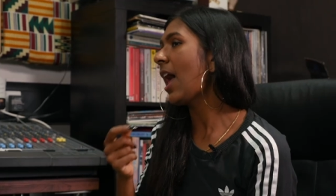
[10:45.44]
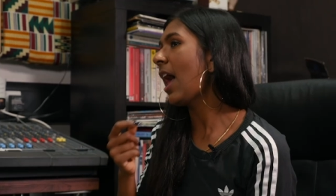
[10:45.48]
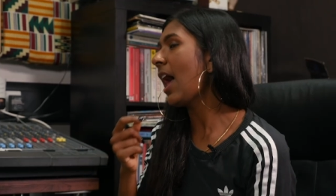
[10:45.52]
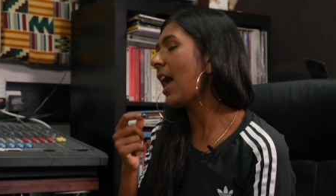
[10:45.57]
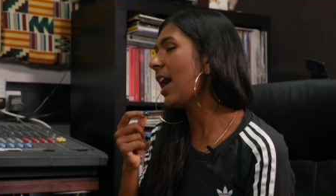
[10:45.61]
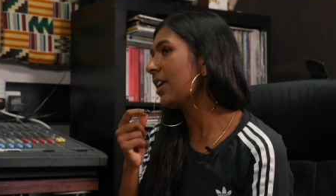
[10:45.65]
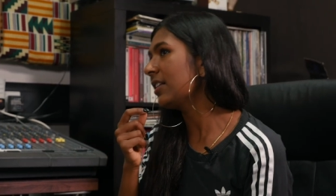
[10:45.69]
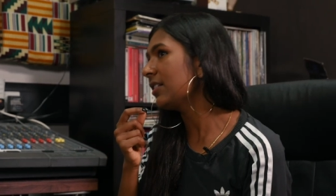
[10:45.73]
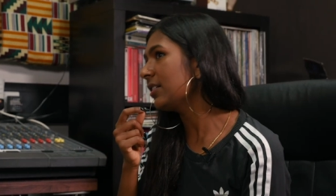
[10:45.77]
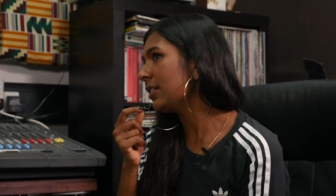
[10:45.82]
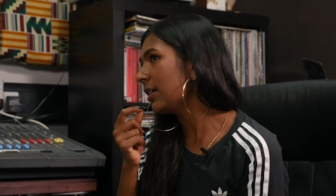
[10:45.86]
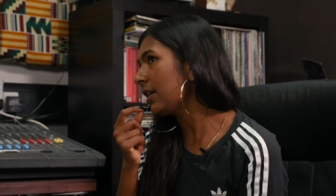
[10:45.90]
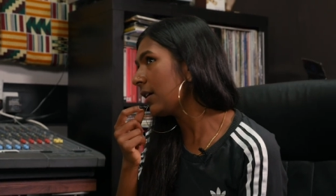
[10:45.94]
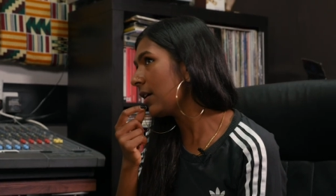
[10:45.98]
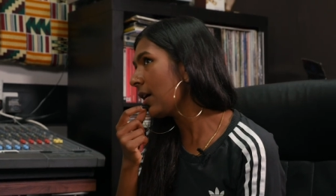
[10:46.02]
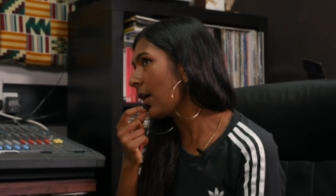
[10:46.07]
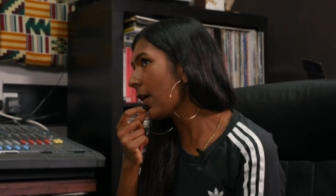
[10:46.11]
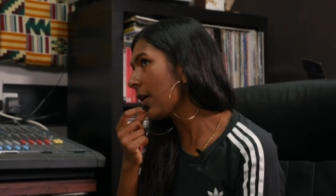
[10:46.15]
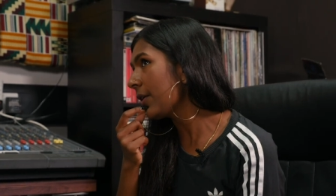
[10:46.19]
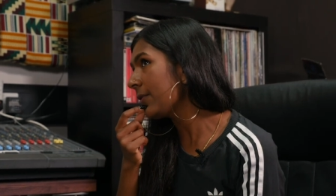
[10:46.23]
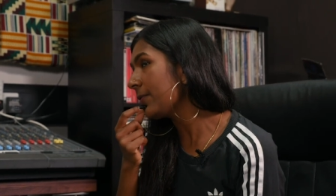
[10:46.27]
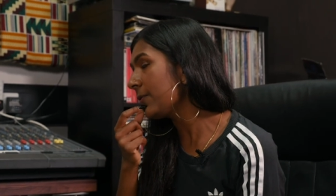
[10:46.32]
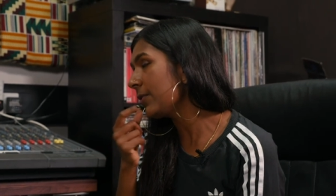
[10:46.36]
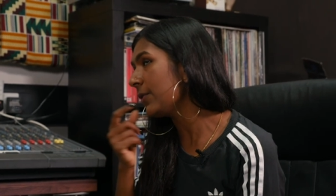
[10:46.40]
And
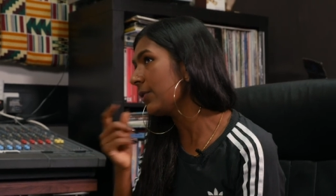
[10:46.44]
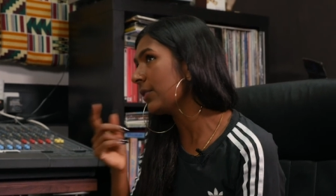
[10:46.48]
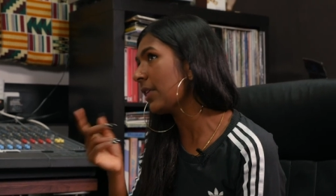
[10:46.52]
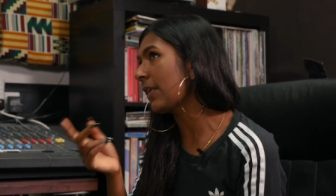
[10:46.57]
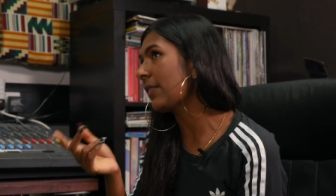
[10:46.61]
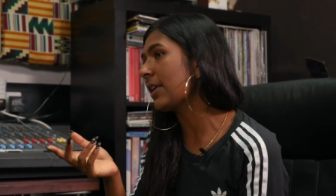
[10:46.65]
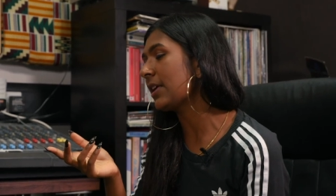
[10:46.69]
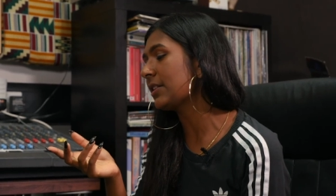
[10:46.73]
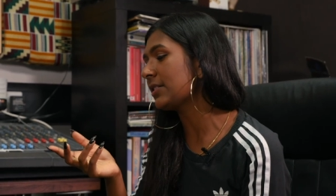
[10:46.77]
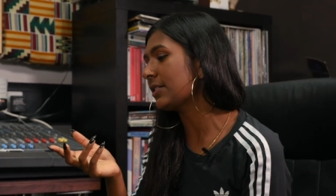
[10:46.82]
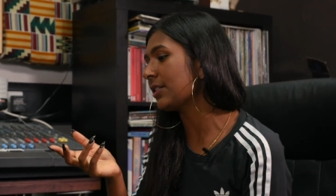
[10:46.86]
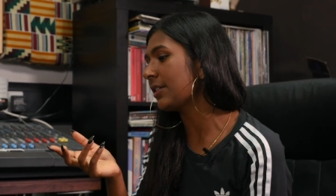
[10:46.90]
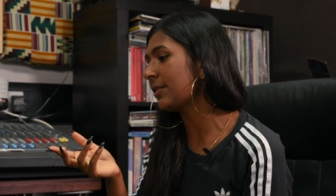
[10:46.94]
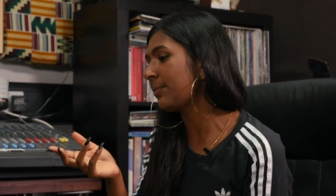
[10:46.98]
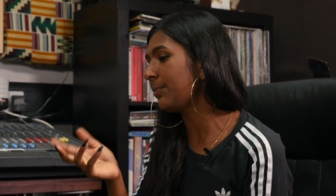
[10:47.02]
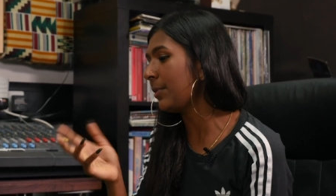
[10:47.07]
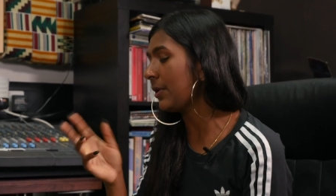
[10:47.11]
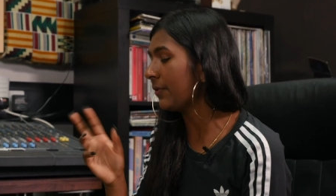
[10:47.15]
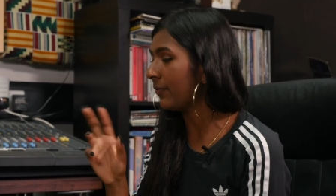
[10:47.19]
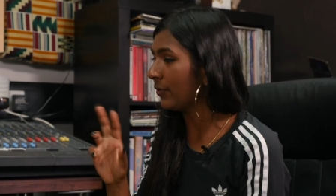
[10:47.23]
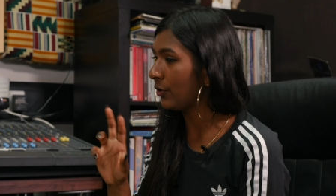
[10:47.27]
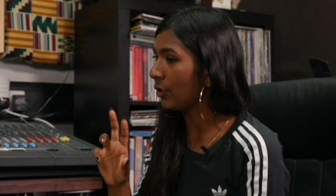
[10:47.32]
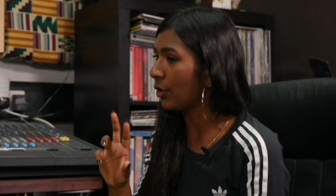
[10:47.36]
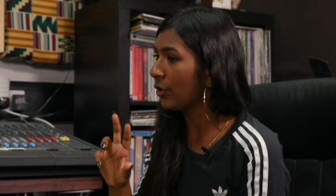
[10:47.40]
I feel that there's a
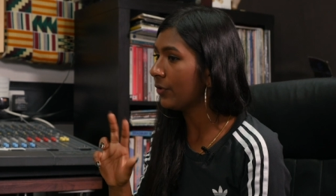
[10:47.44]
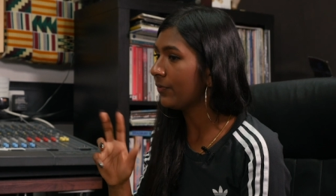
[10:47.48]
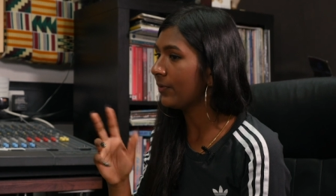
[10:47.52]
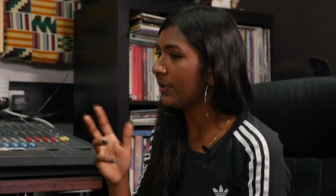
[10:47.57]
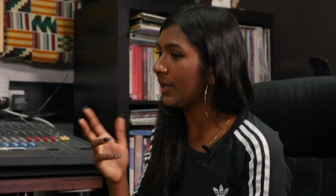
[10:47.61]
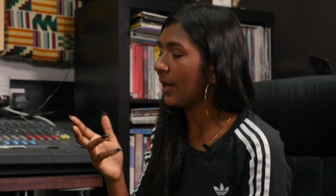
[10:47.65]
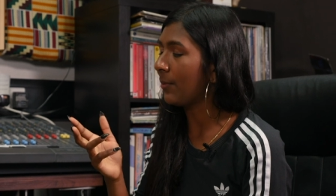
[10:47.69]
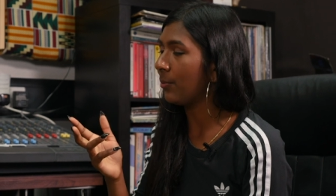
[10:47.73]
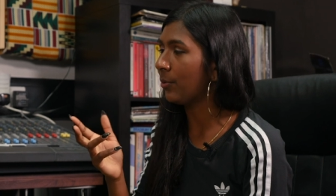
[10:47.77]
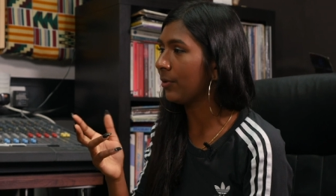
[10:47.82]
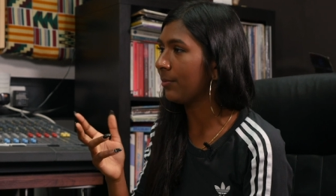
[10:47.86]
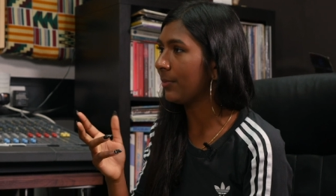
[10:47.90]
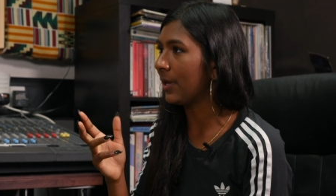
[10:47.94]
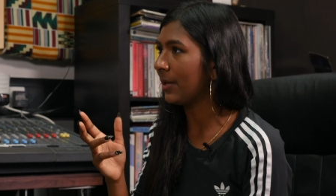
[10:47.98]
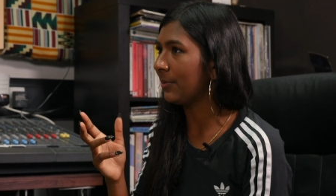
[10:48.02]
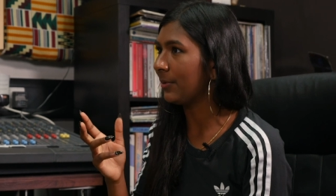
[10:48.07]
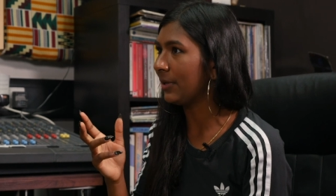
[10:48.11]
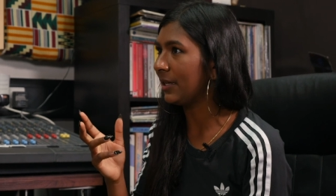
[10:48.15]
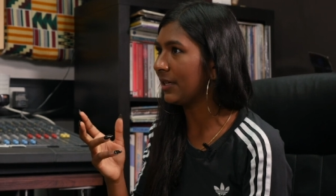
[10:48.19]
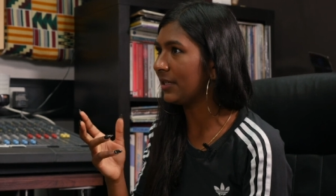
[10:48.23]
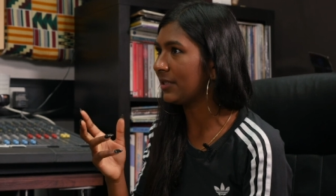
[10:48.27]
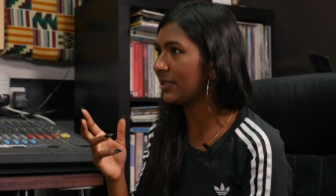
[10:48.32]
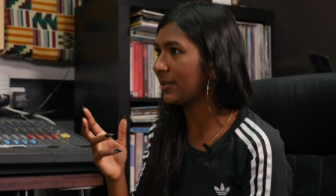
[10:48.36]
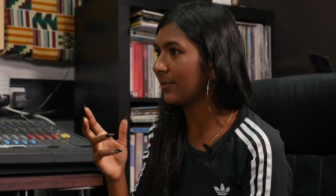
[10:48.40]
bit of an overlap with
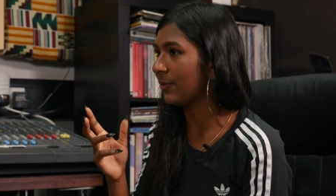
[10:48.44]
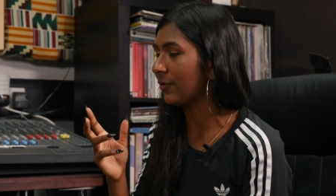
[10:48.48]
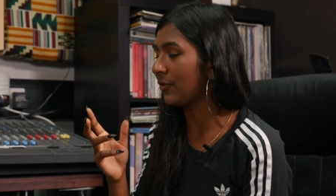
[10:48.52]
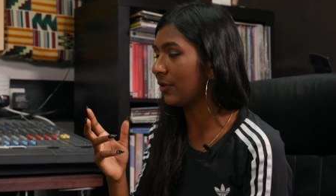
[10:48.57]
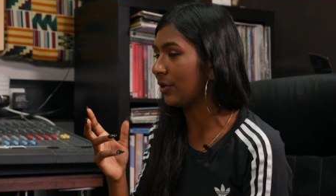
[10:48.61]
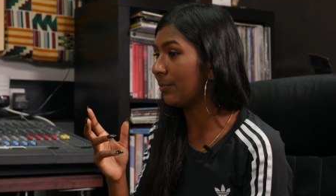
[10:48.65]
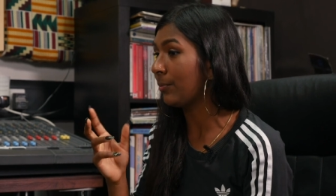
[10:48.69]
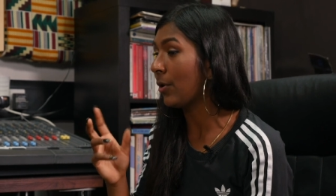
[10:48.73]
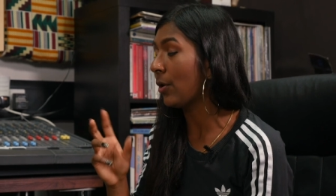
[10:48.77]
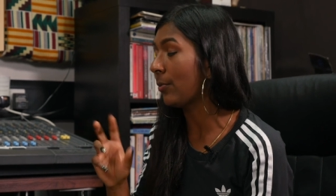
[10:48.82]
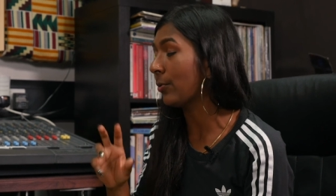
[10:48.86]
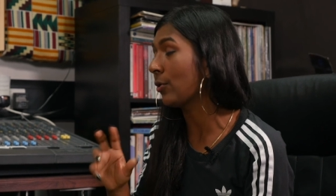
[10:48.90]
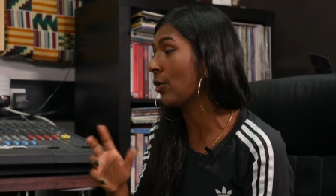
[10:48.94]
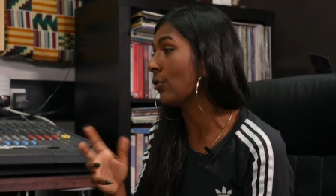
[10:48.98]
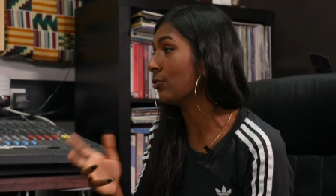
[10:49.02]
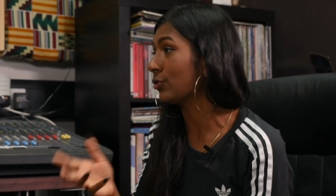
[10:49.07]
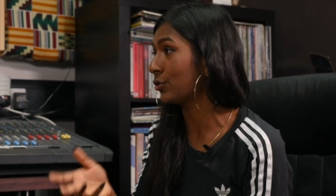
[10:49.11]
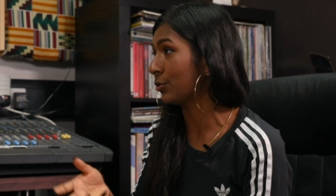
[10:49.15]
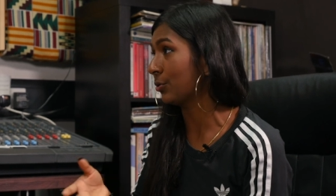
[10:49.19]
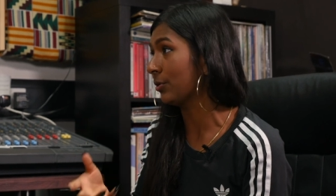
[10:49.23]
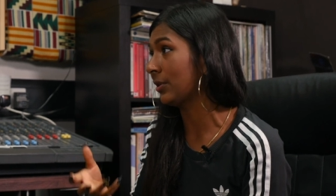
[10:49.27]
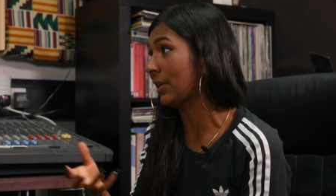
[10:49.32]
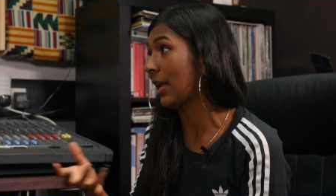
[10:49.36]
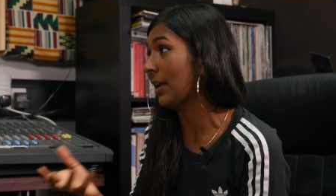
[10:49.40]
maybe some of the pop
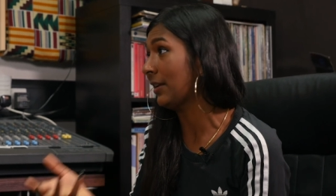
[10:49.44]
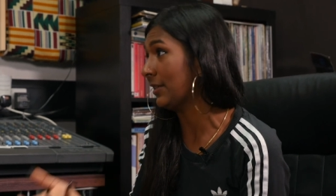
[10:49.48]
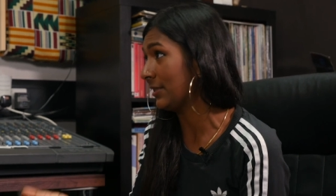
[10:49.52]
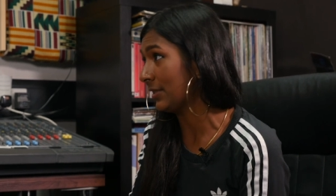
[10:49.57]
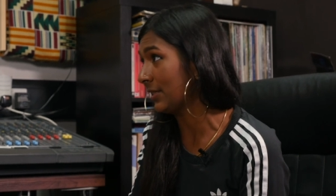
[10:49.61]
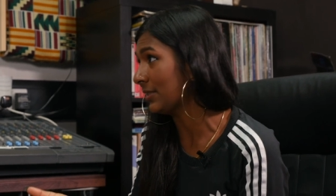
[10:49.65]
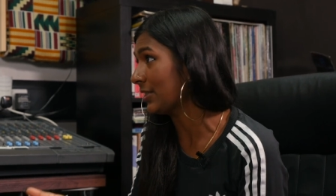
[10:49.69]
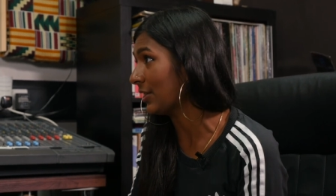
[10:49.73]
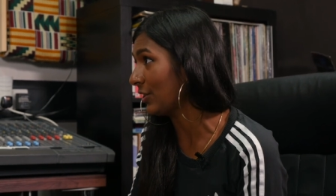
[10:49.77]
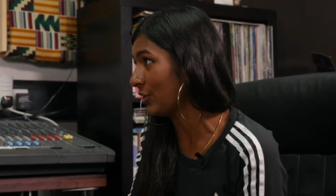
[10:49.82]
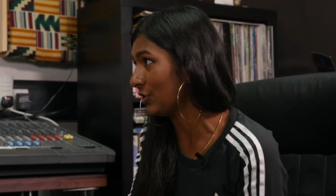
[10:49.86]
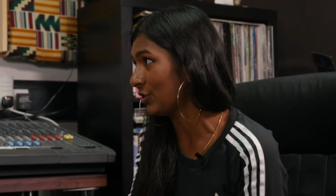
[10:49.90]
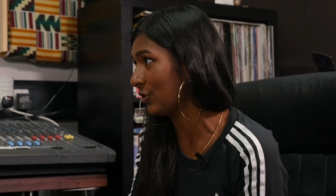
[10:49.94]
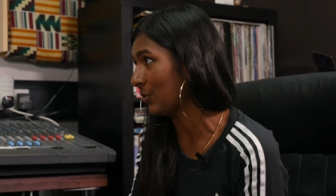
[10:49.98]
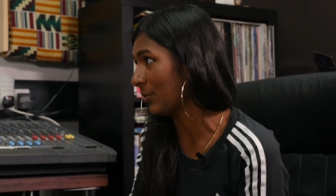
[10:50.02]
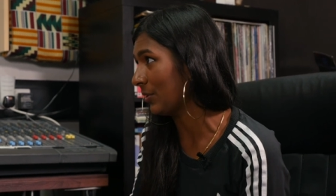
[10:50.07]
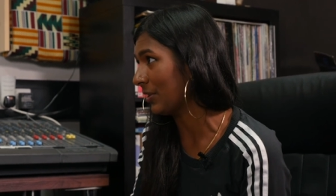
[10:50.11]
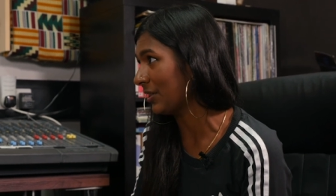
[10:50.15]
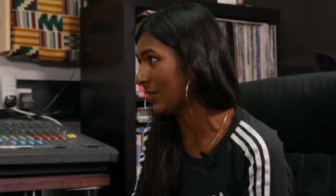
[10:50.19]
cultural analysis that you do mm.